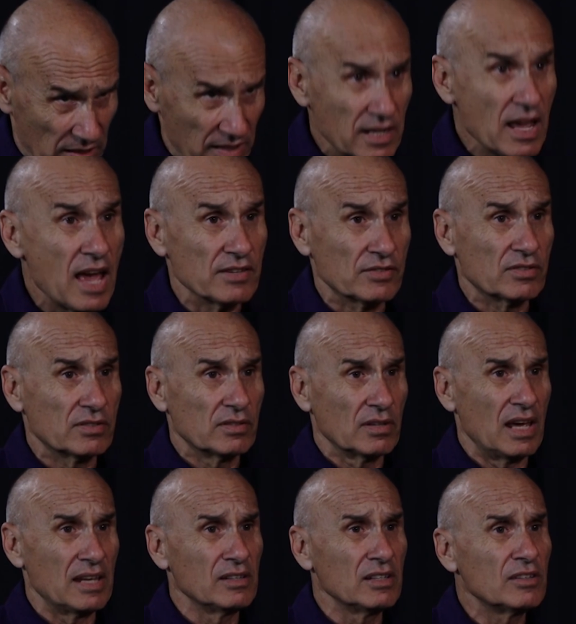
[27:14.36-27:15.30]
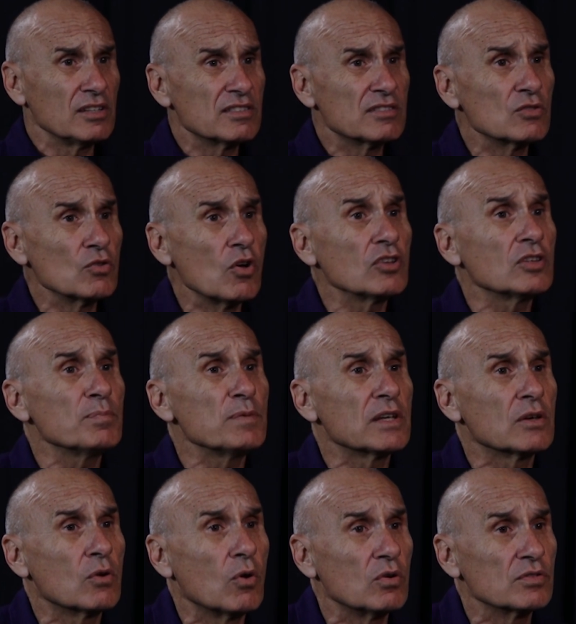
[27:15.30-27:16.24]
Yes, and it is not
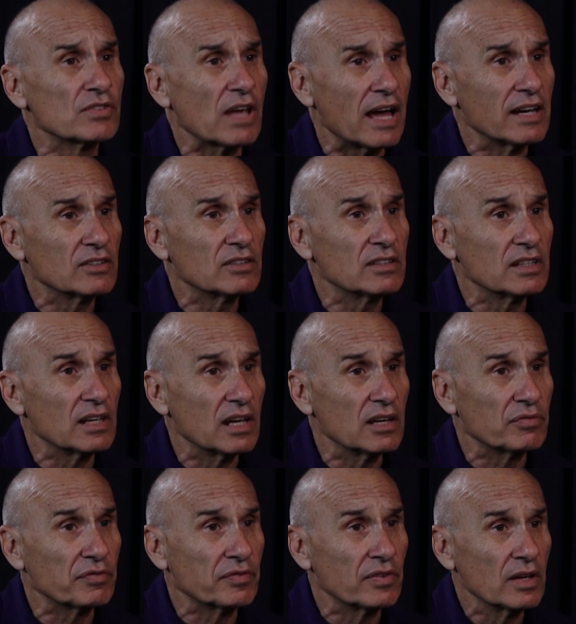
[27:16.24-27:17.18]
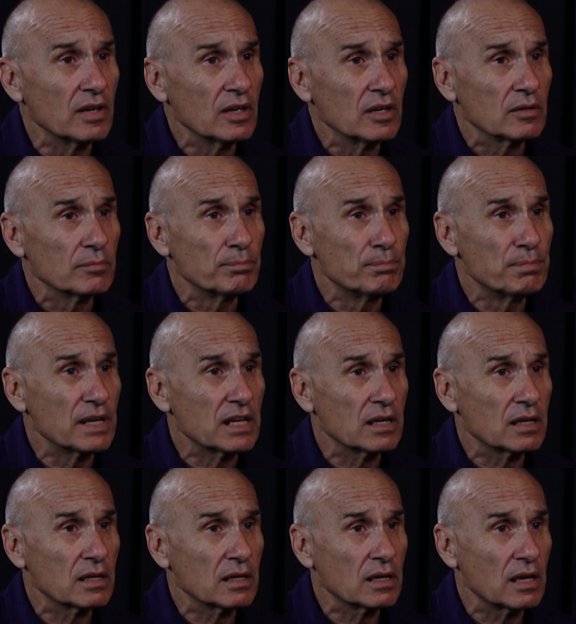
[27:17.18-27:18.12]
because IDF
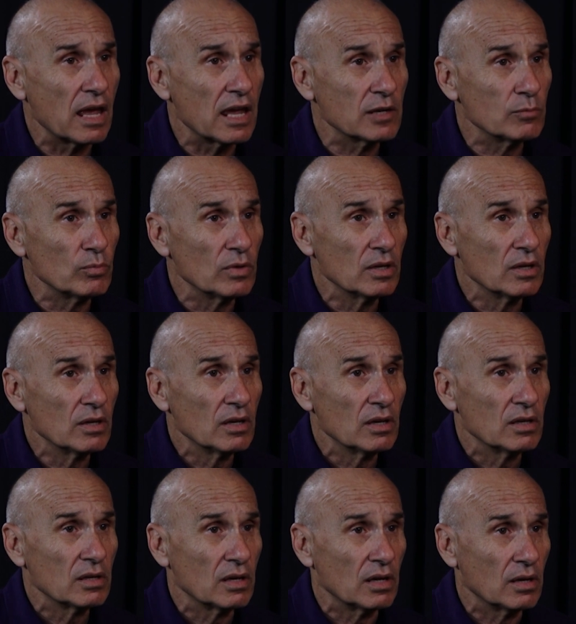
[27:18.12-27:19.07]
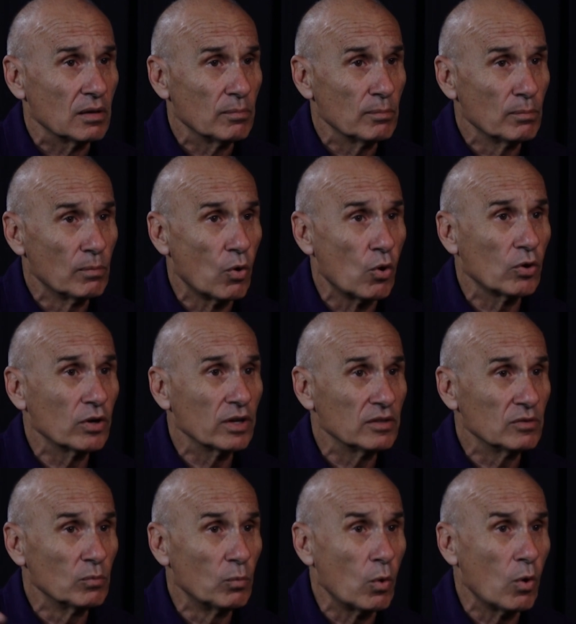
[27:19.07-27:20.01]
became more
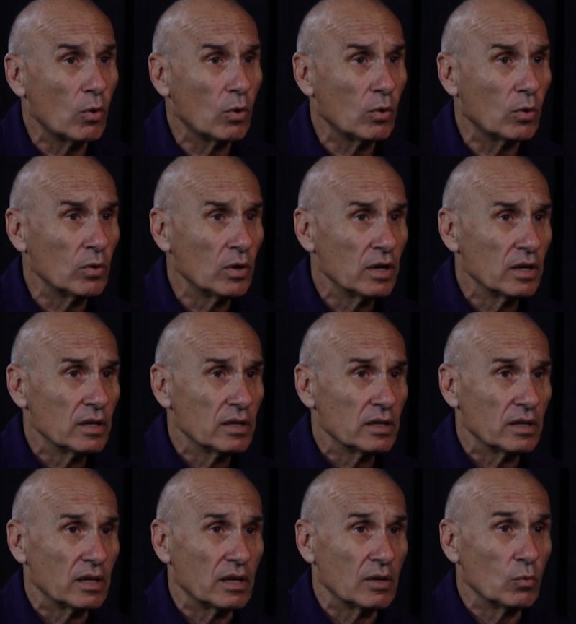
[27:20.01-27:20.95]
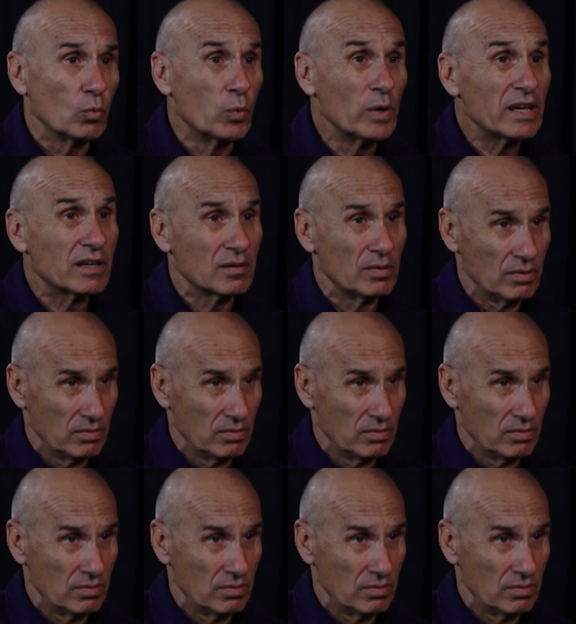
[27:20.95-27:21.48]
and more weak